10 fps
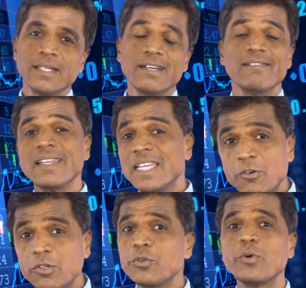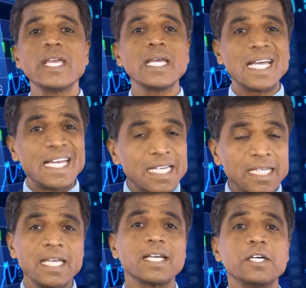Without knowing
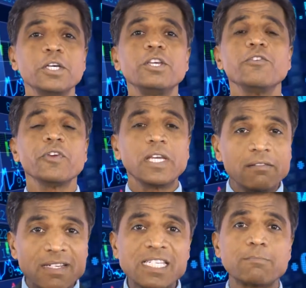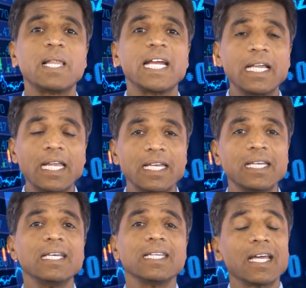anything, if you invest
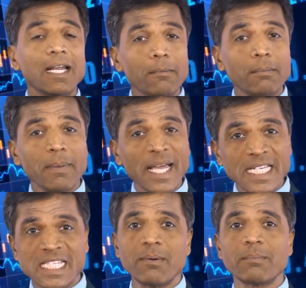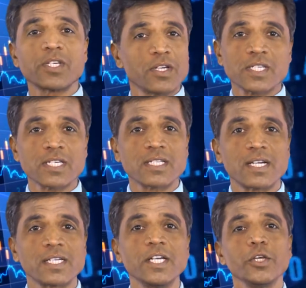blindly, there are maximum chances
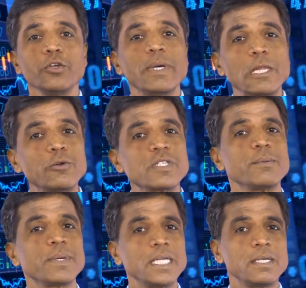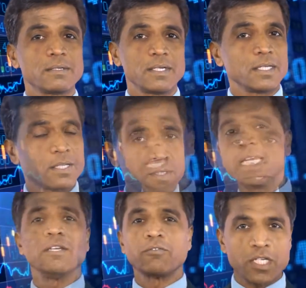that you may lose the money in
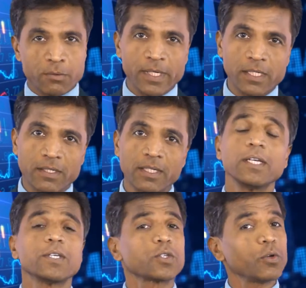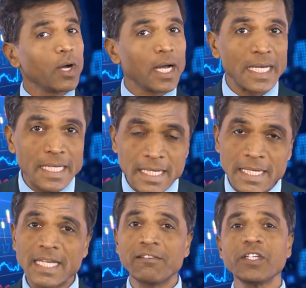any investment. So I
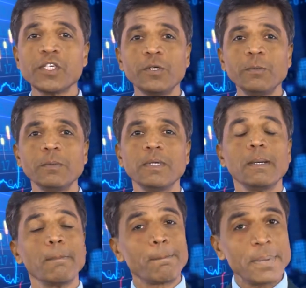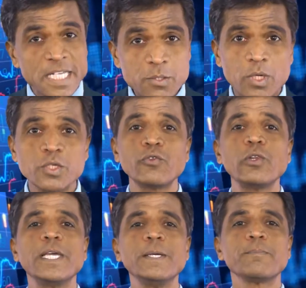request you, please watch
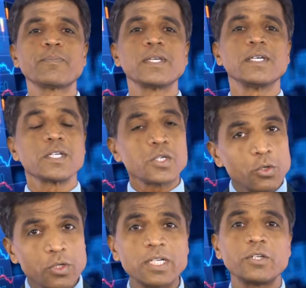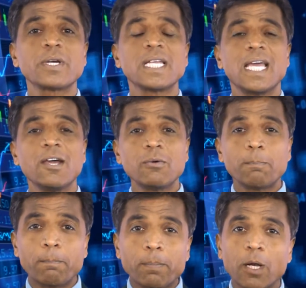fully so that you can
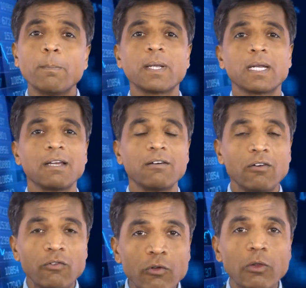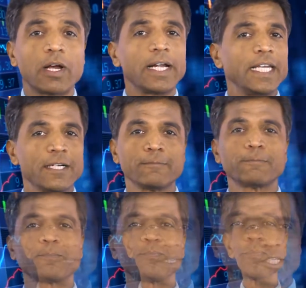have proper full idea.
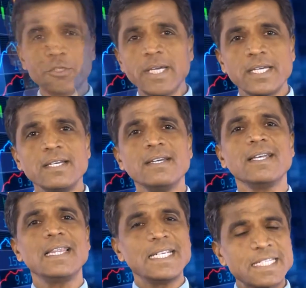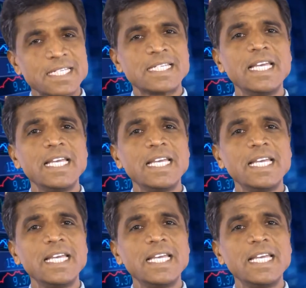Today, let us